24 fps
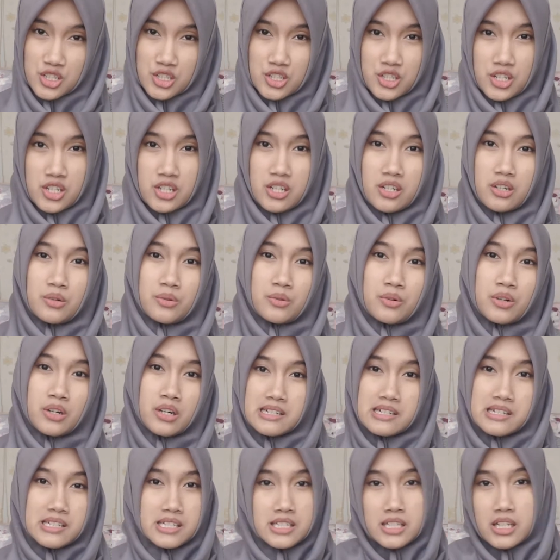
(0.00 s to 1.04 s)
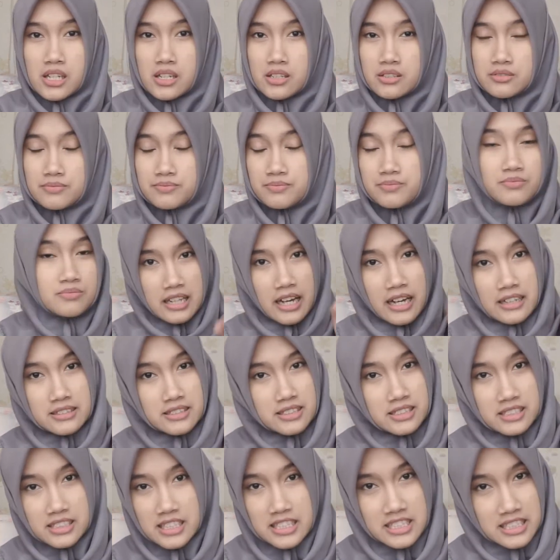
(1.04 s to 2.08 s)
to you. So
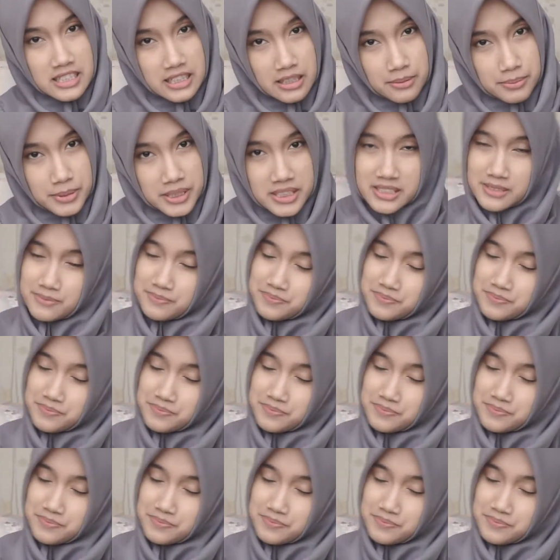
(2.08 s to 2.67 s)
that's the syllabus.